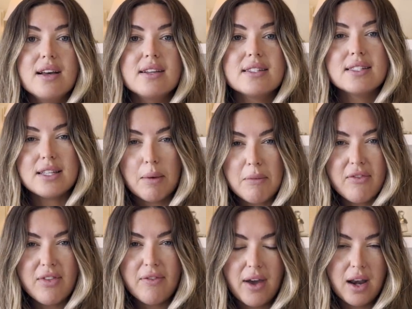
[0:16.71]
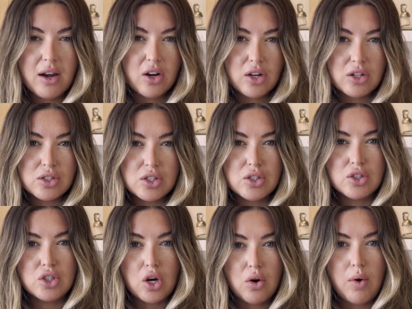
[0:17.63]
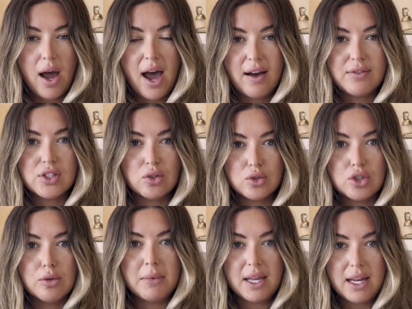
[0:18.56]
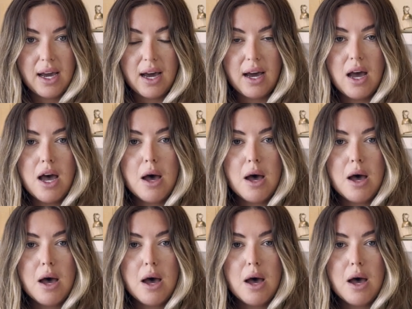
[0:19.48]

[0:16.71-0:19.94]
Some of the vendors don't have social media,